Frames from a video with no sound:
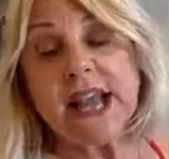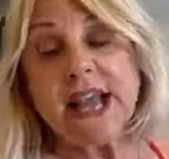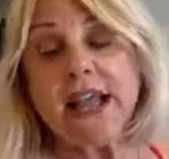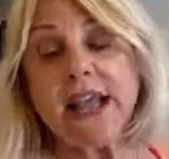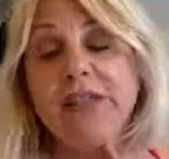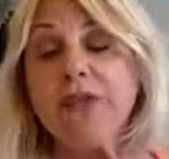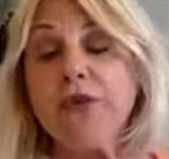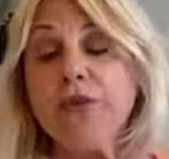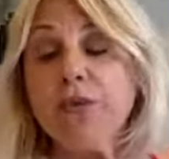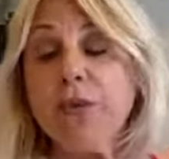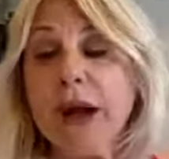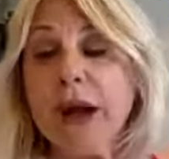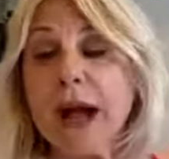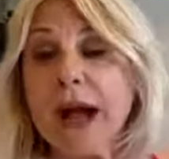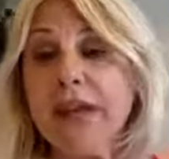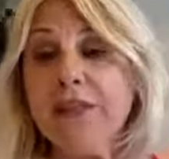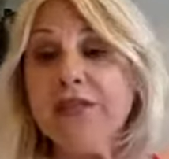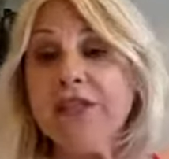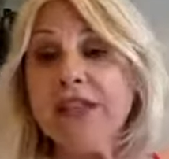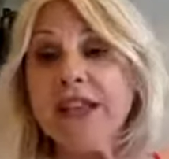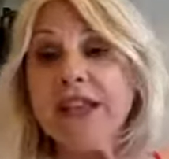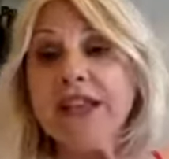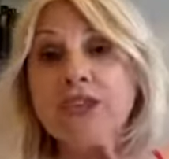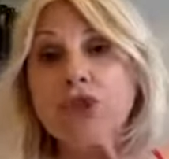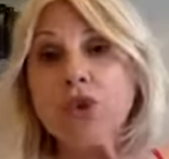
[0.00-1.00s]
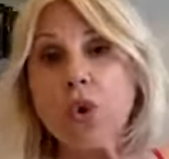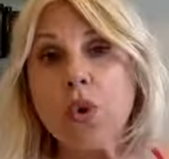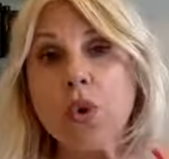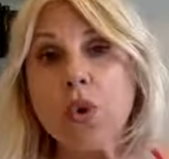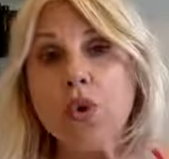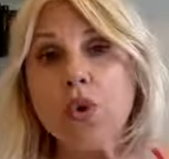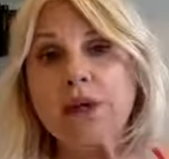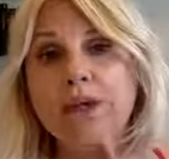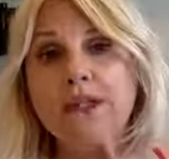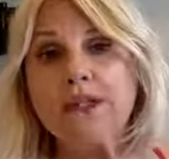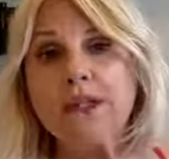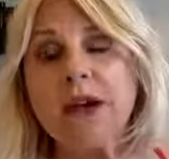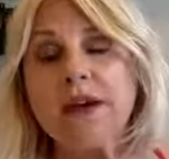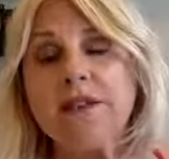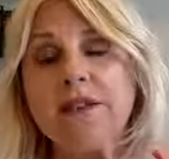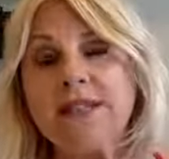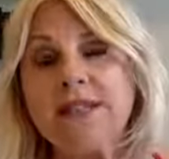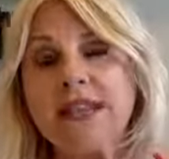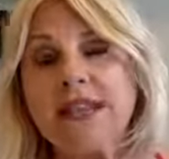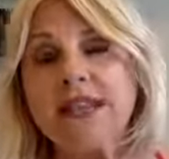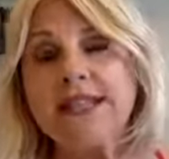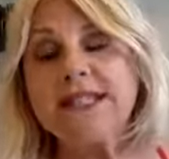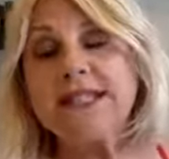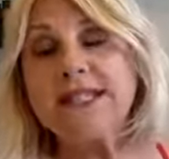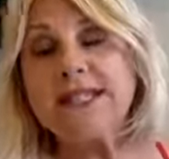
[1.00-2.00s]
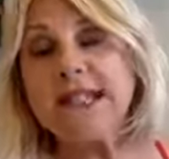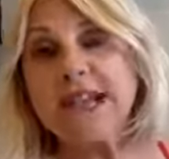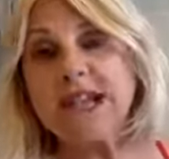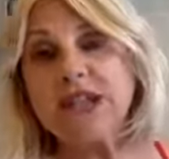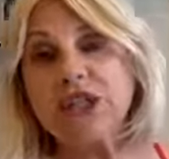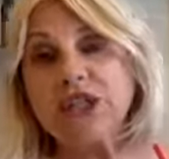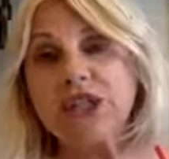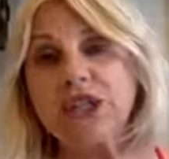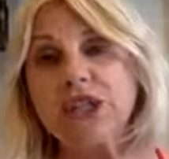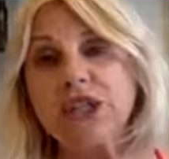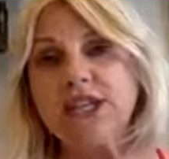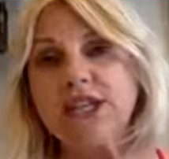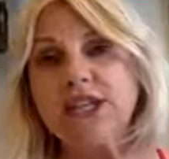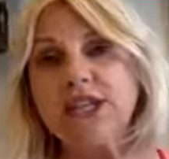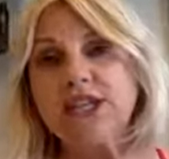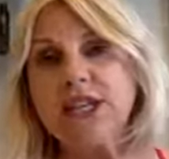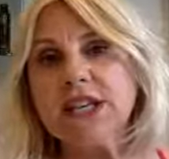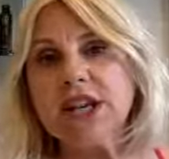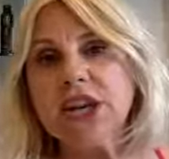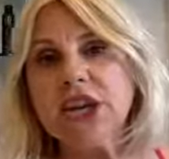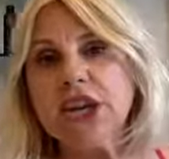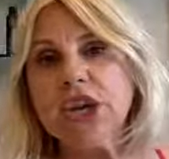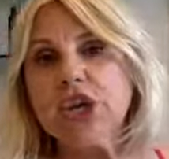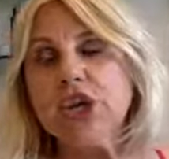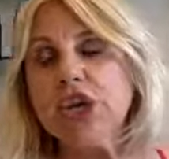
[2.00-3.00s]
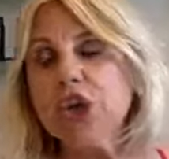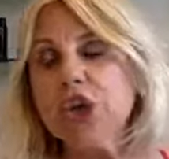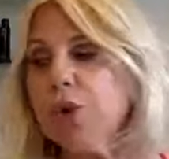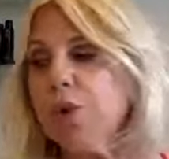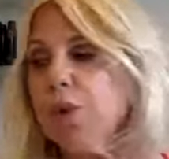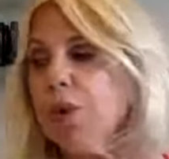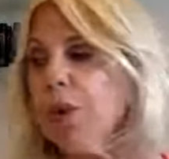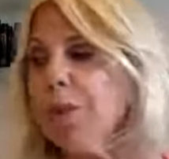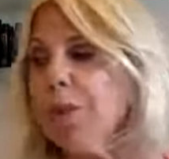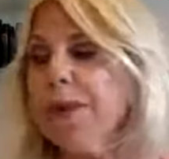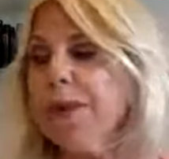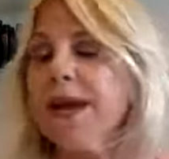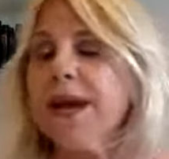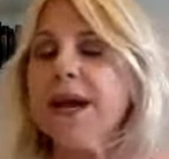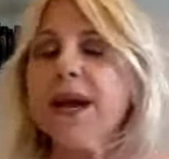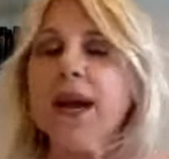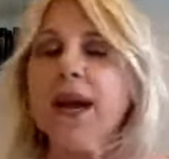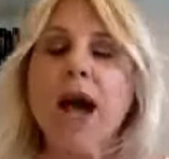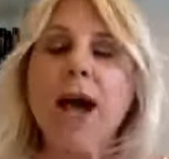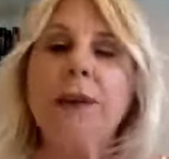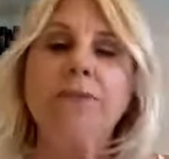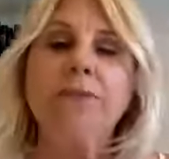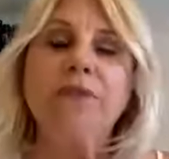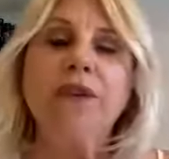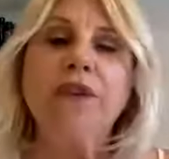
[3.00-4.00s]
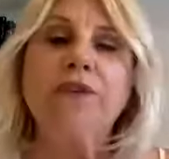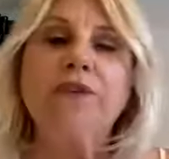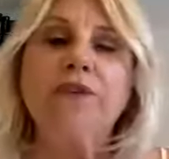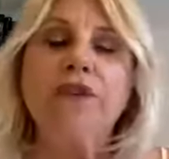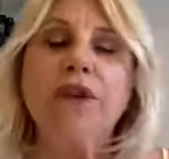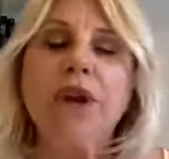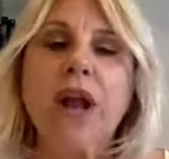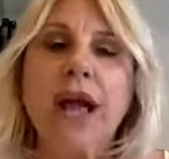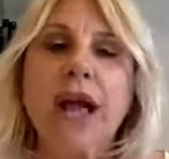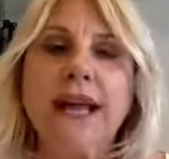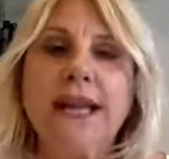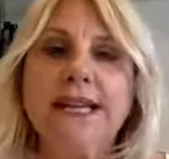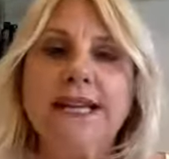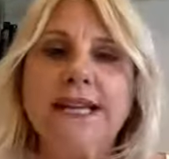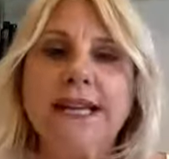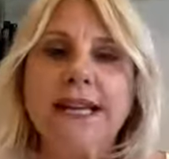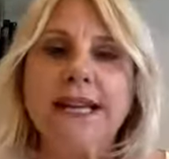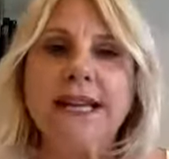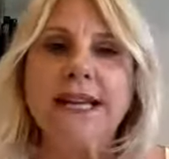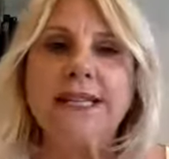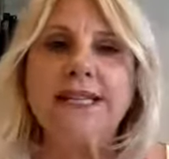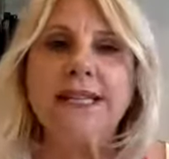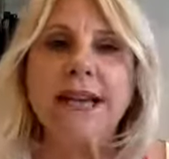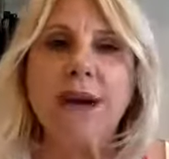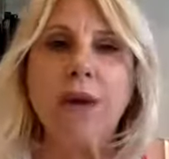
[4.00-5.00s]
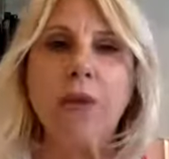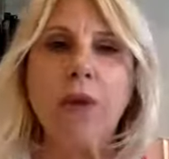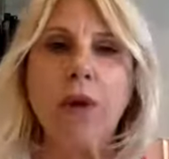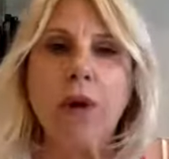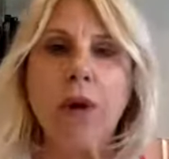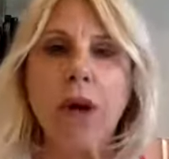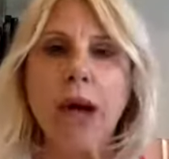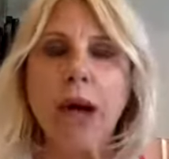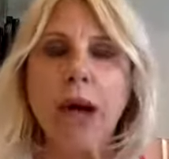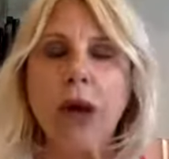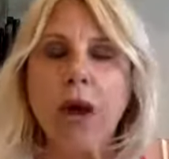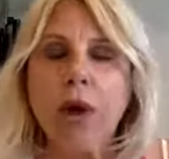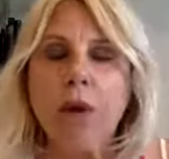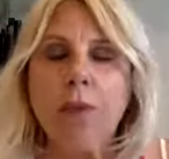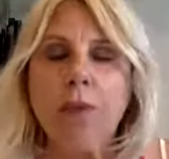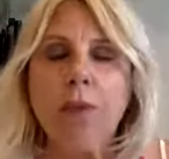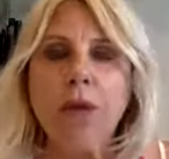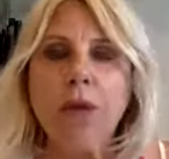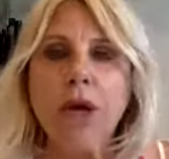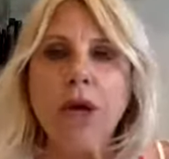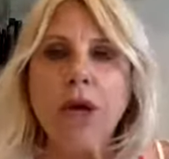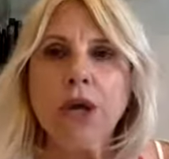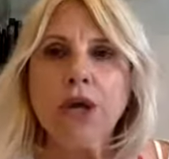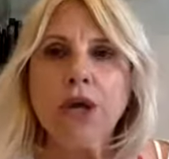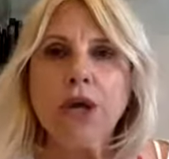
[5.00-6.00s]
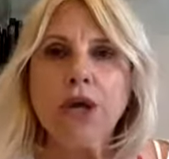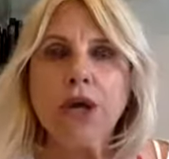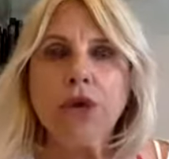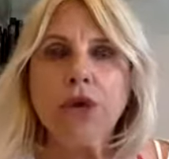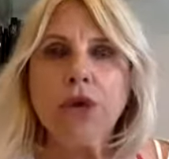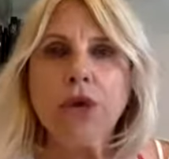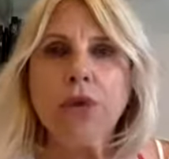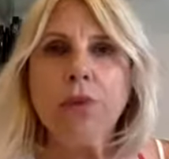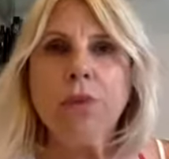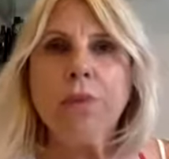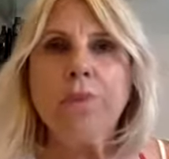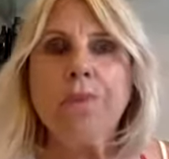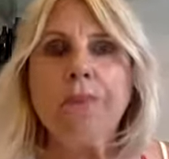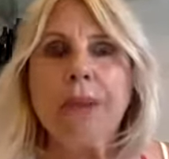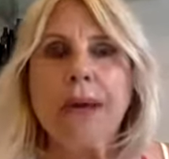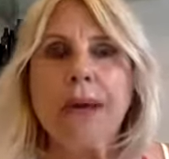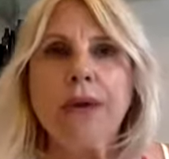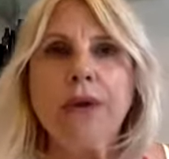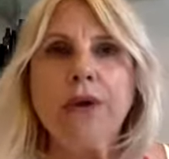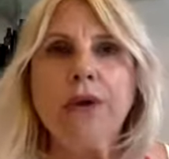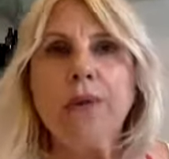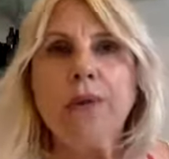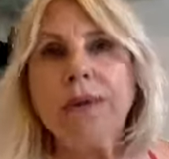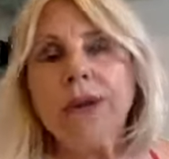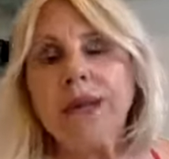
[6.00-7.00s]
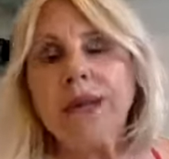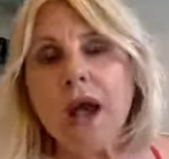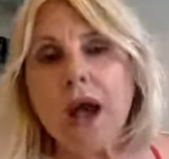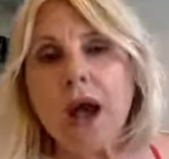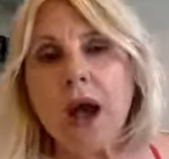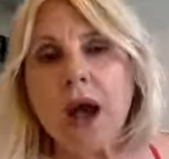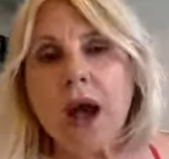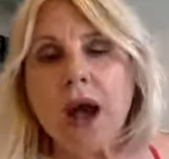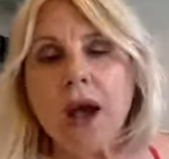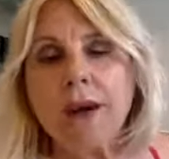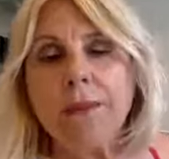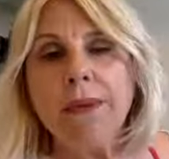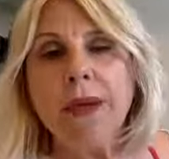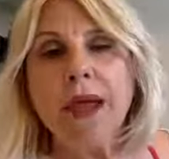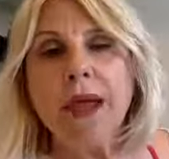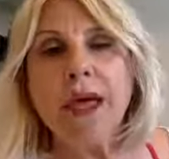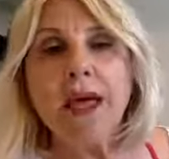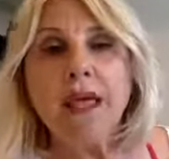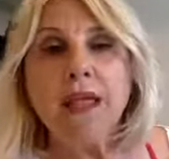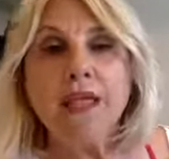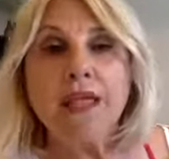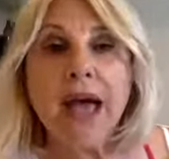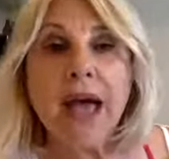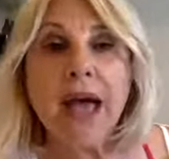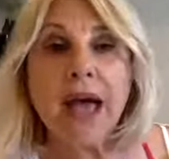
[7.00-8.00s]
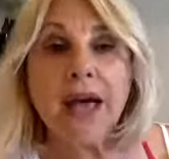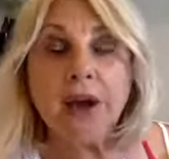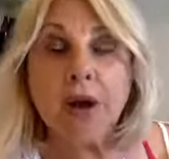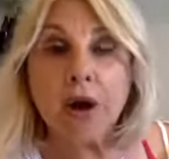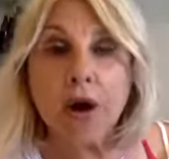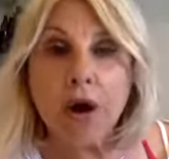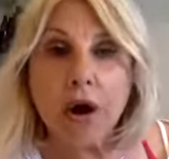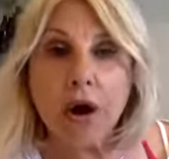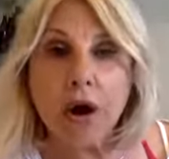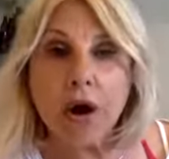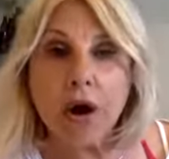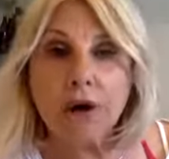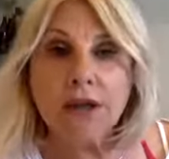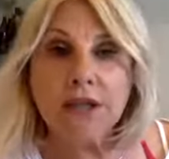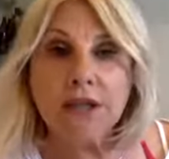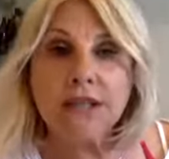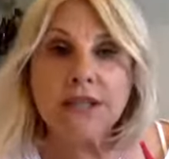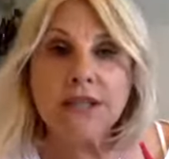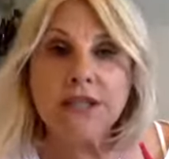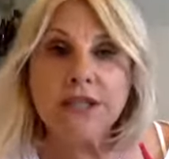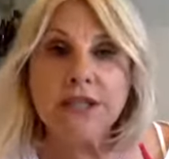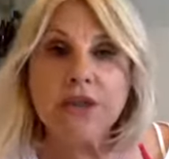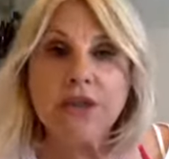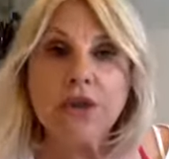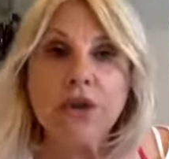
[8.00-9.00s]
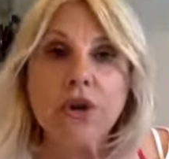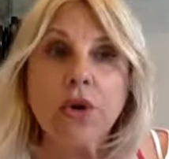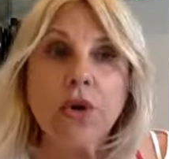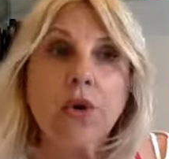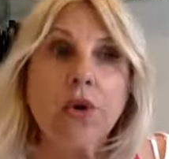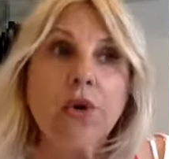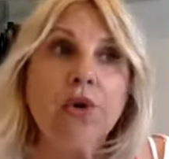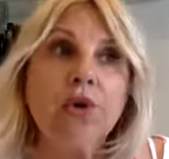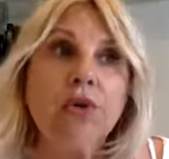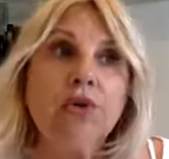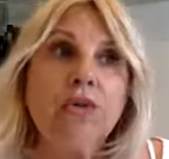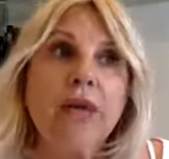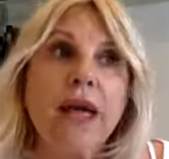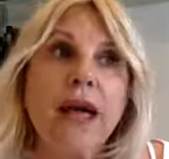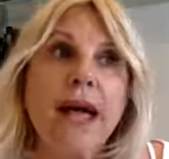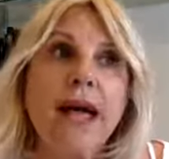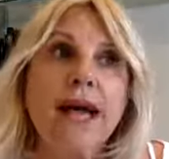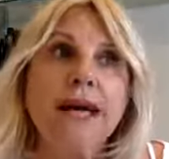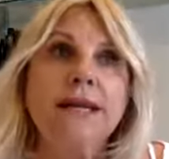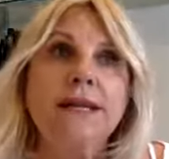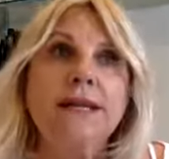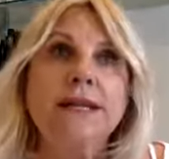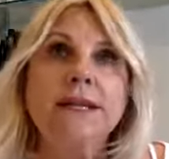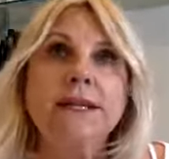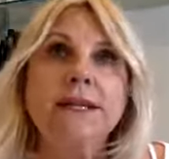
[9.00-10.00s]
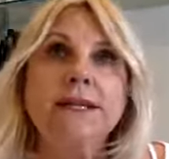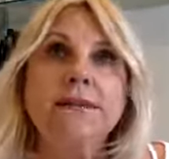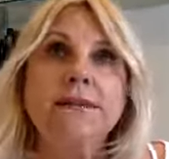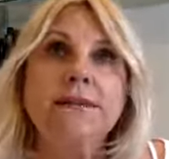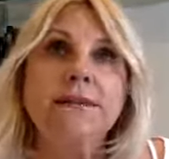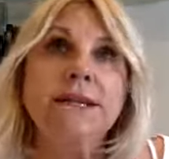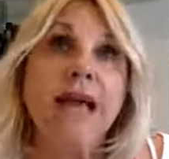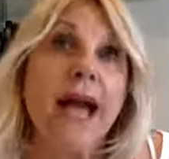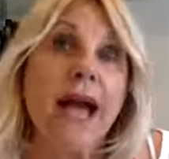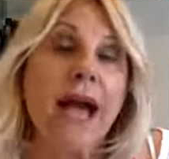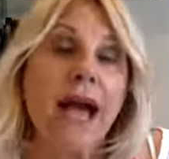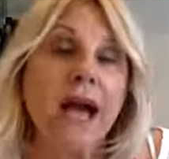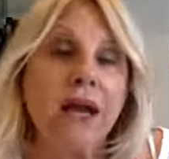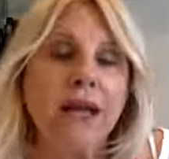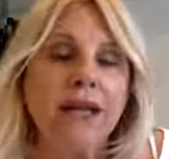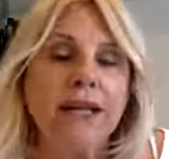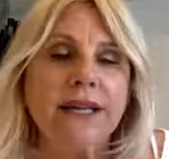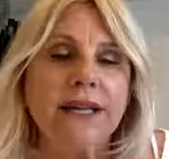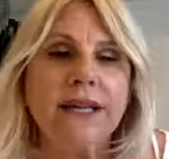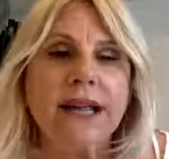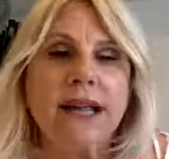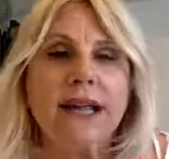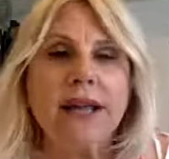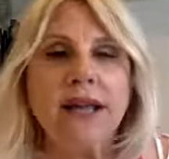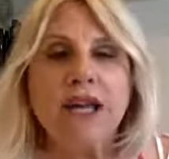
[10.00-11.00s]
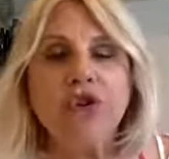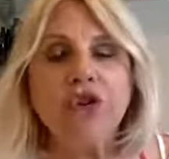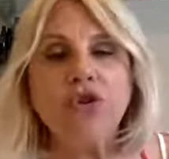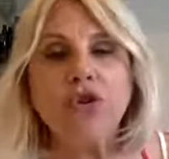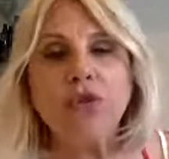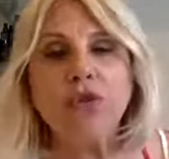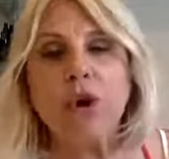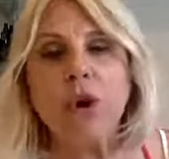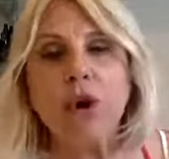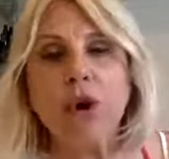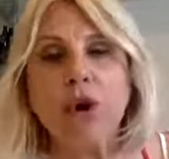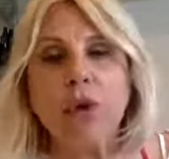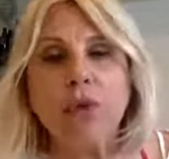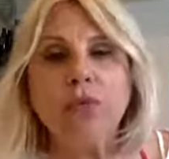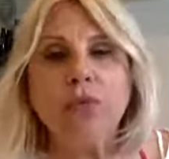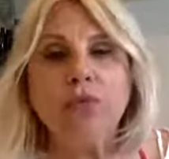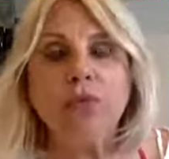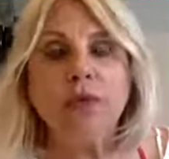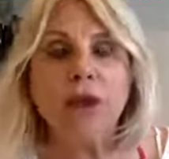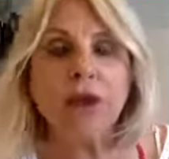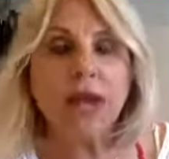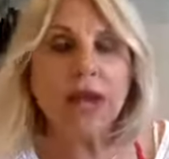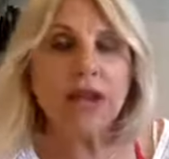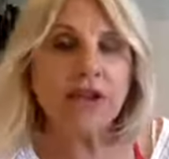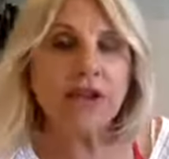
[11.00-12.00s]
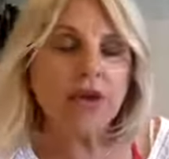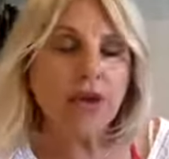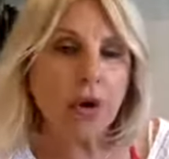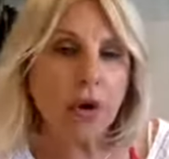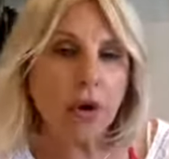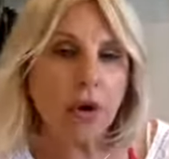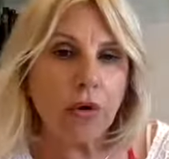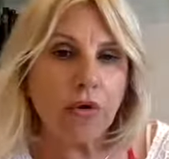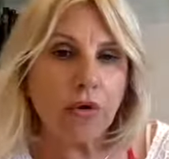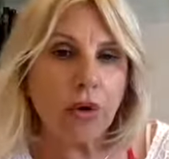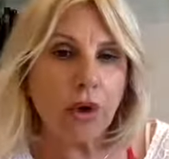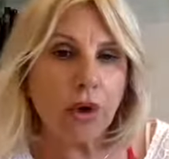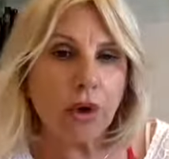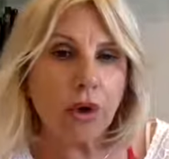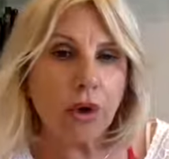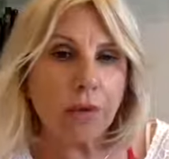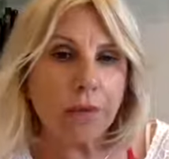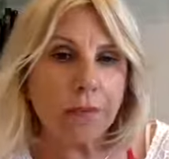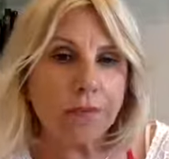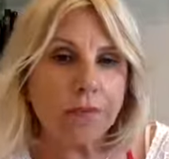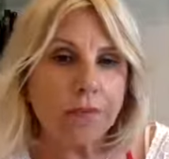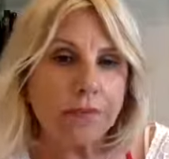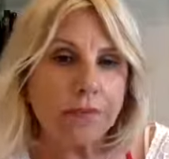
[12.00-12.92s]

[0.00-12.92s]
And throughout the course of these sessions, you will pick up different ideas that will help you better become that artist or that talent in your own home.